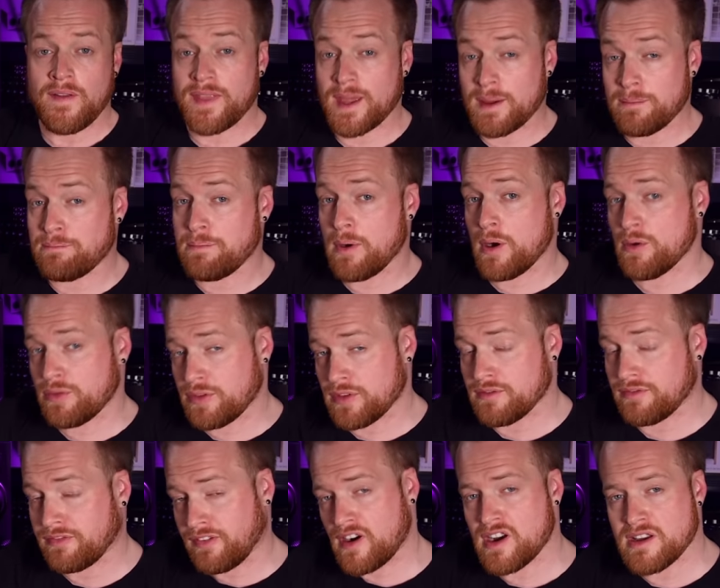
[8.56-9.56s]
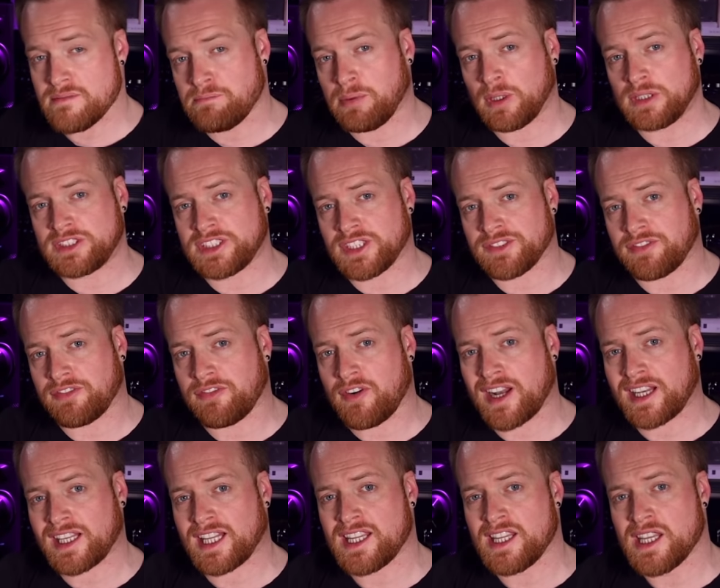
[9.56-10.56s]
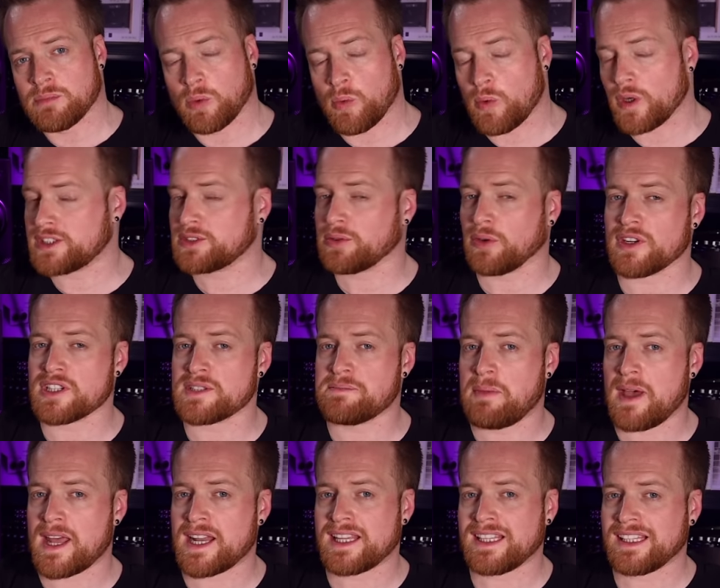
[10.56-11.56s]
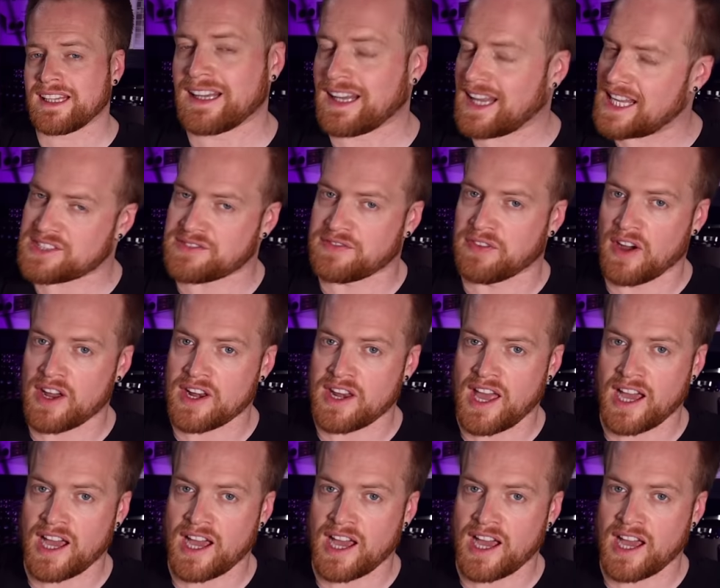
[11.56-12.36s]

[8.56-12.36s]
They're both very budget-friendly, but which one is better? Let's find